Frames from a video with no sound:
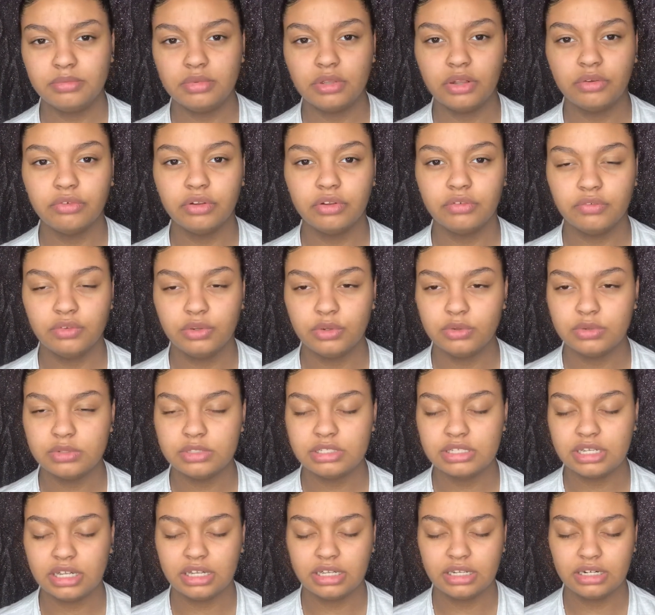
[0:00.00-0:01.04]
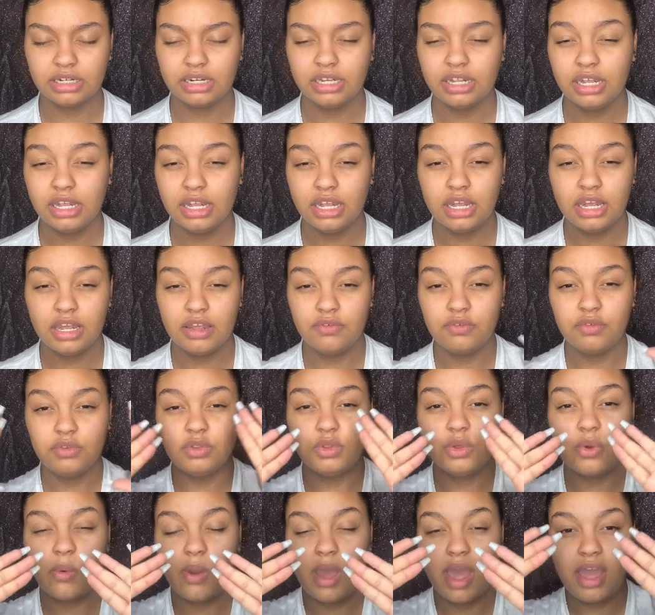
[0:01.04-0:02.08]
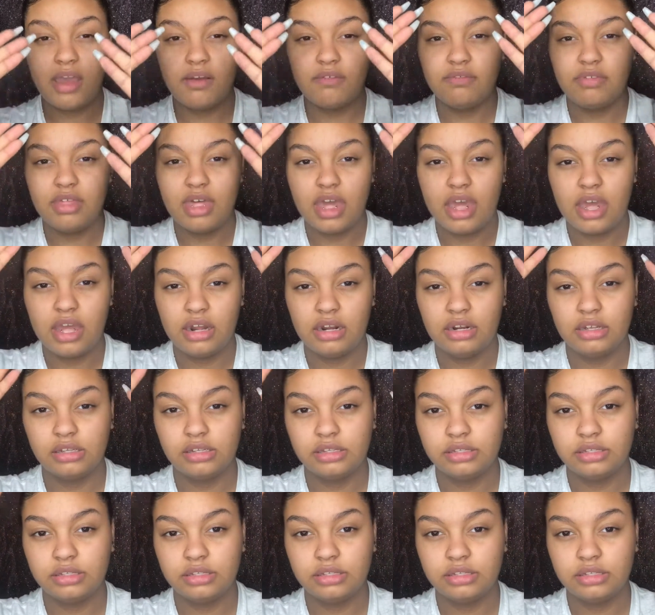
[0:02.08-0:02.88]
the review said if you don't have that